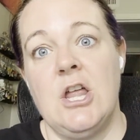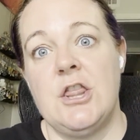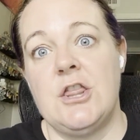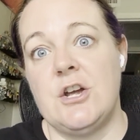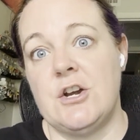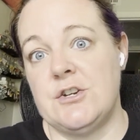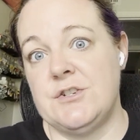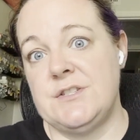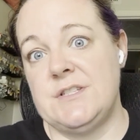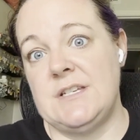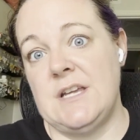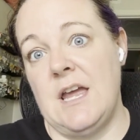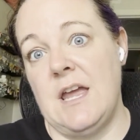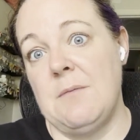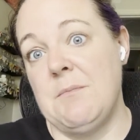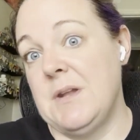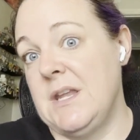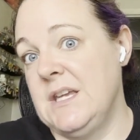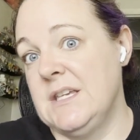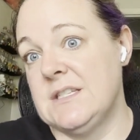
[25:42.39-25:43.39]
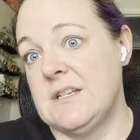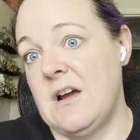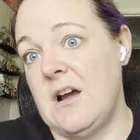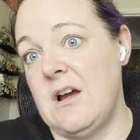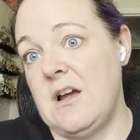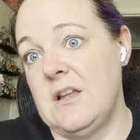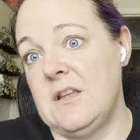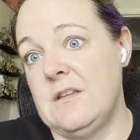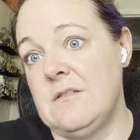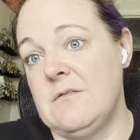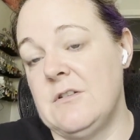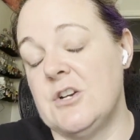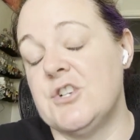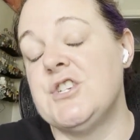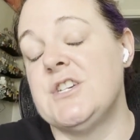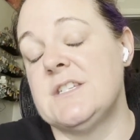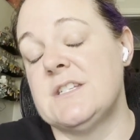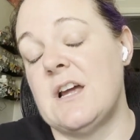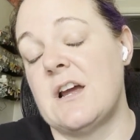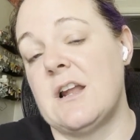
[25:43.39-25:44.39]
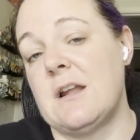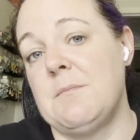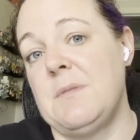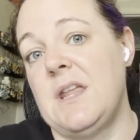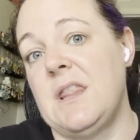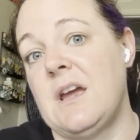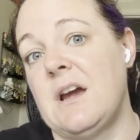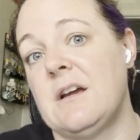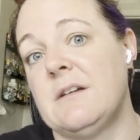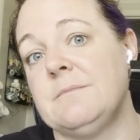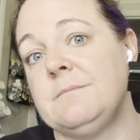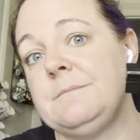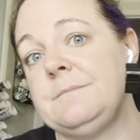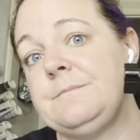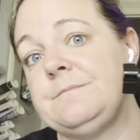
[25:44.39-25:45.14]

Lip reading: Thursday, but she's not going to be there.